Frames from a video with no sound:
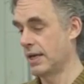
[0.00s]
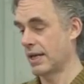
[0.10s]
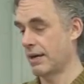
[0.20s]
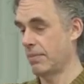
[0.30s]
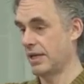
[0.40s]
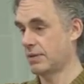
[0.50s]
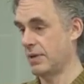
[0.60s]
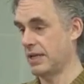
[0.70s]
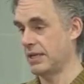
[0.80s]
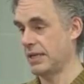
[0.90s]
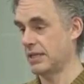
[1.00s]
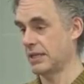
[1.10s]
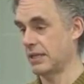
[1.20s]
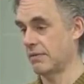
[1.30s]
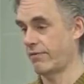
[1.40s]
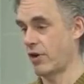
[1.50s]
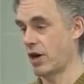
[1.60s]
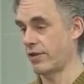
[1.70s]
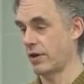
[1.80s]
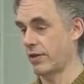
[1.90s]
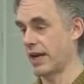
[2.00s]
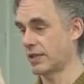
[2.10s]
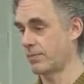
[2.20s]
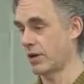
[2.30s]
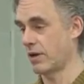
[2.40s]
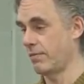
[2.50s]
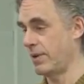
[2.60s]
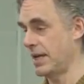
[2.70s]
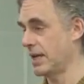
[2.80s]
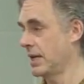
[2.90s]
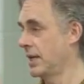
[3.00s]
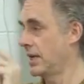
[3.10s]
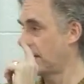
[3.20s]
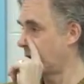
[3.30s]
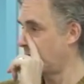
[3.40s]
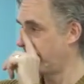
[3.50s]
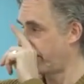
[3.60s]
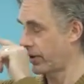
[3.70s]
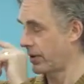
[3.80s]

That makes me a decent father. That's part of being a good